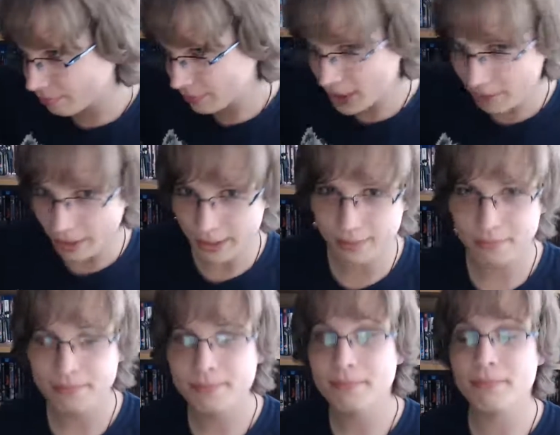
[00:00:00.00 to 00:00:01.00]
Sunrise.
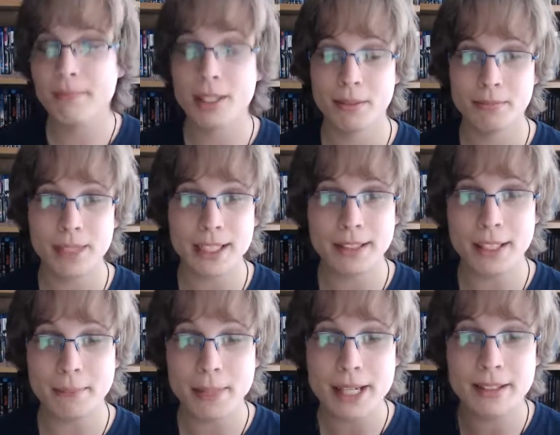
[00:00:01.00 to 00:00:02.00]
That's
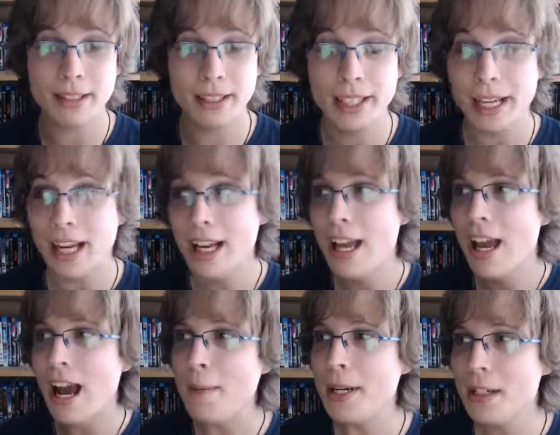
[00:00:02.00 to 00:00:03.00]
it, basically, yeah.
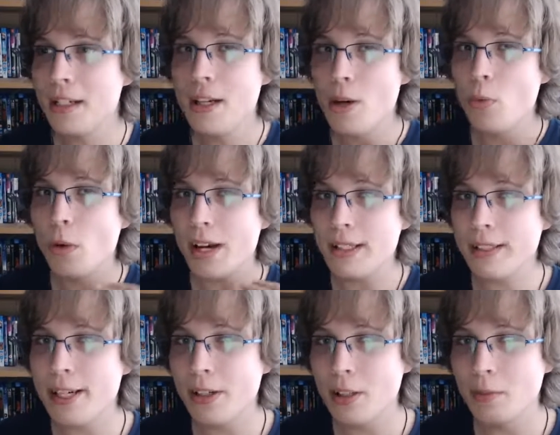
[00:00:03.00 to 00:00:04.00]
I mean, would I
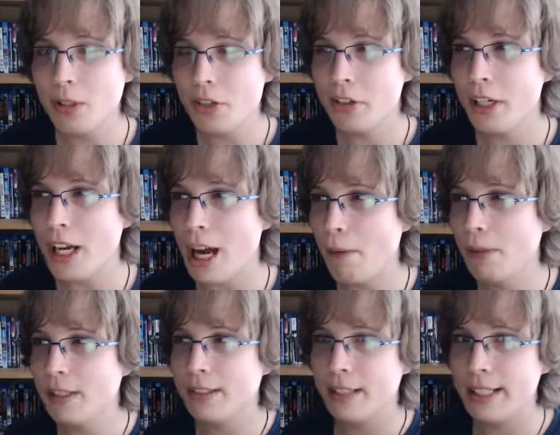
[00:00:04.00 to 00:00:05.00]
say go and watch it? I
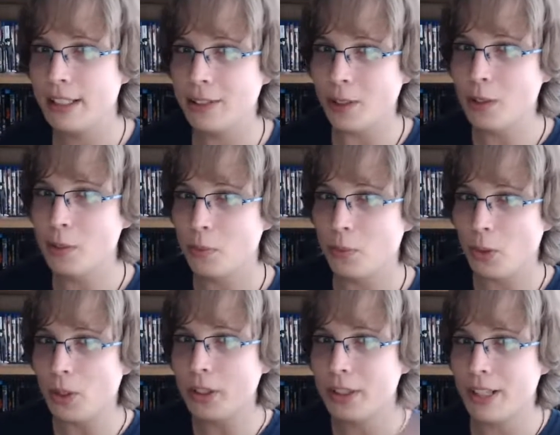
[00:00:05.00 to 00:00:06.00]
would say go
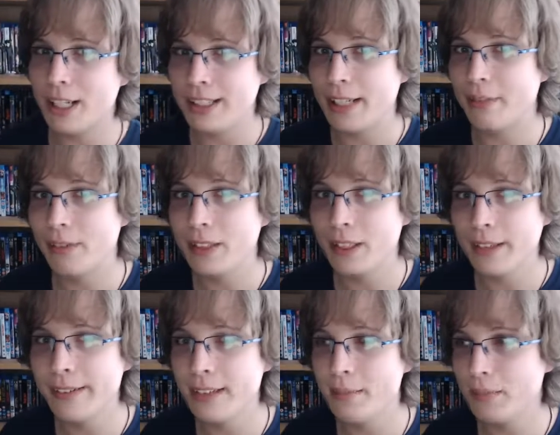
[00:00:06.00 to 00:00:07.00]
watch a different
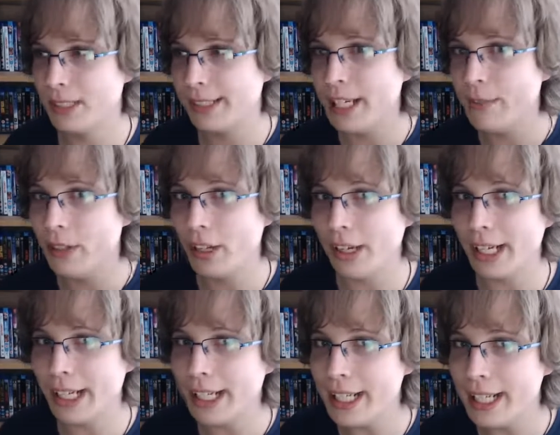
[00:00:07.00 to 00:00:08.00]
Gundam, see if you
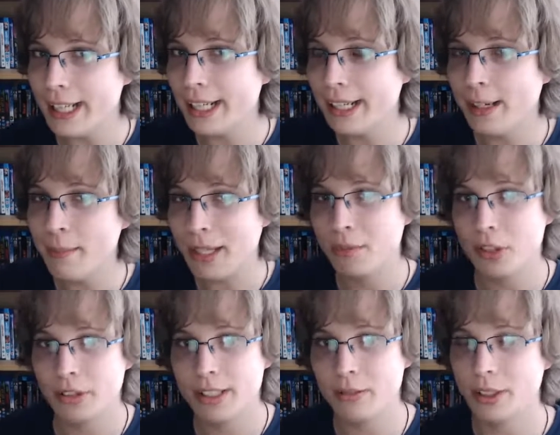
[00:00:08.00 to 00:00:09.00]
like it, then come back and
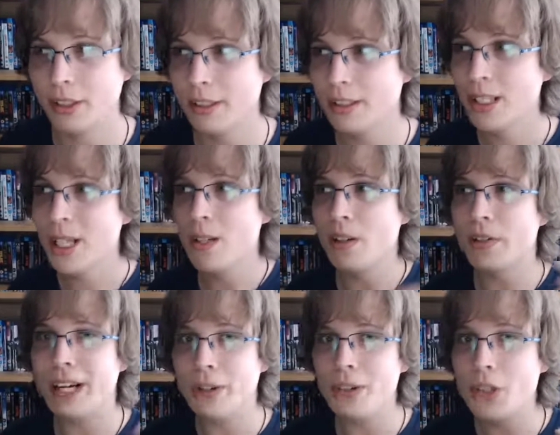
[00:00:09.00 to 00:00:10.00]
watch this one, because
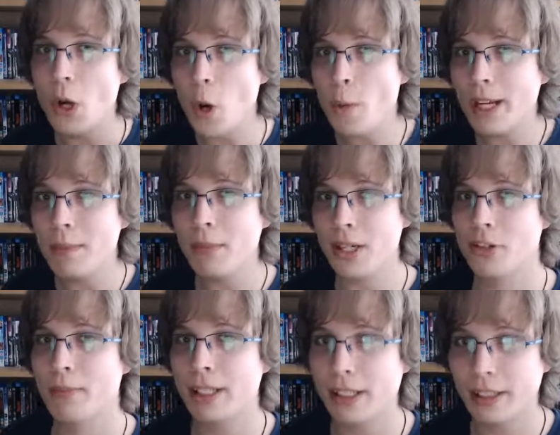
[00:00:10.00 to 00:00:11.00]
without knowing
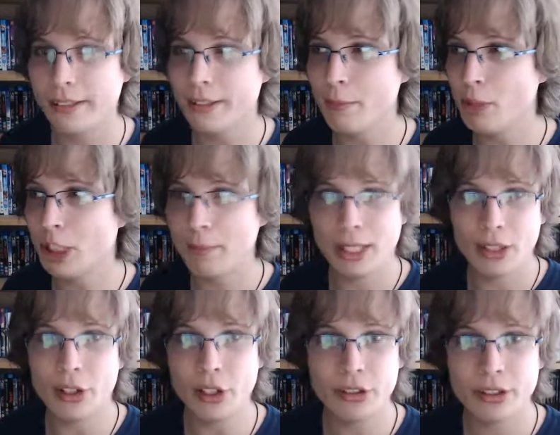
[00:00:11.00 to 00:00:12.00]
much about Gundam, you're going to be
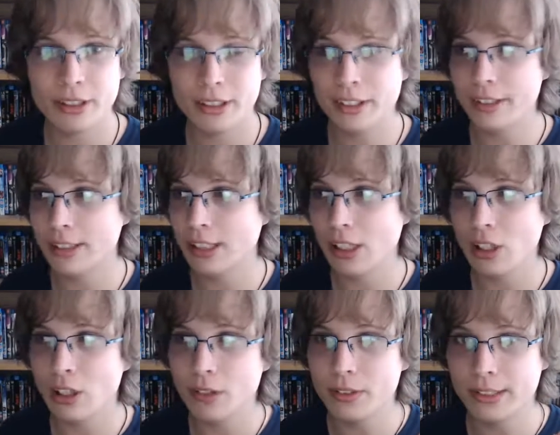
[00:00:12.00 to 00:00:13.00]
lost, because there's a
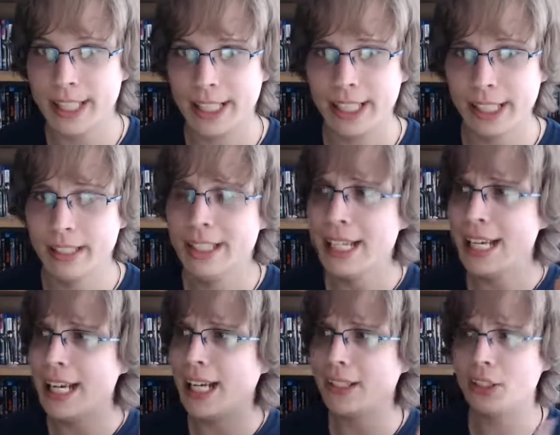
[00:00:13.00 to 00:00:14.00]
lot to take in.
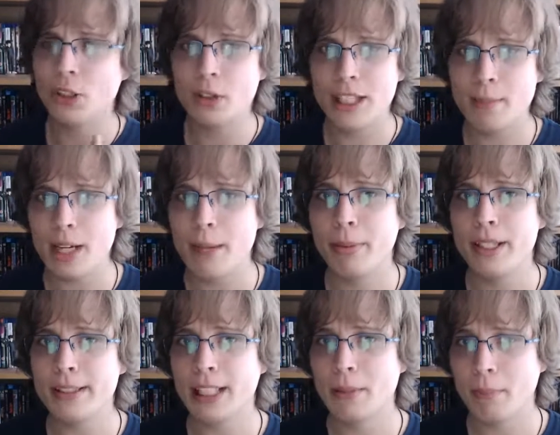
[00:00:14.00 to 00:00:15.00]
And the story, in my
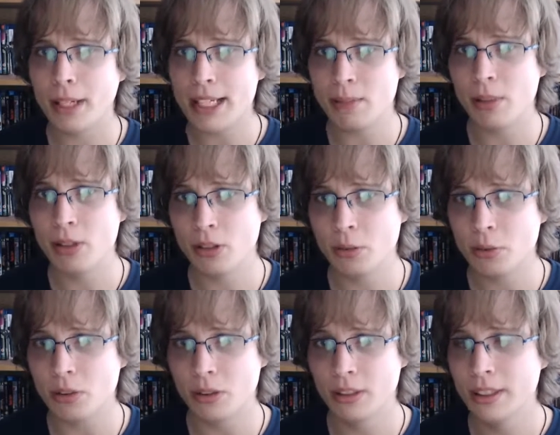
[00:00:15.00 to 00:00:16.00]
opinion, is taking place
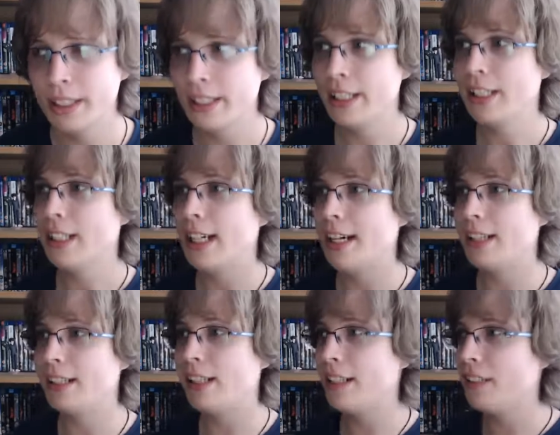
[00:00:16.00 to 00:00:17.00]
post-war. And
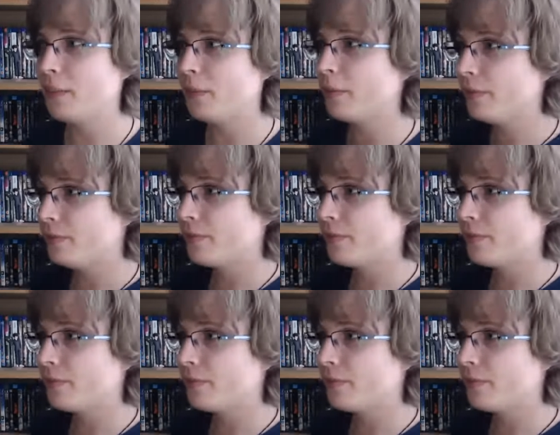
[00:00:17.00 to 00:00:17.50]
it's kind of...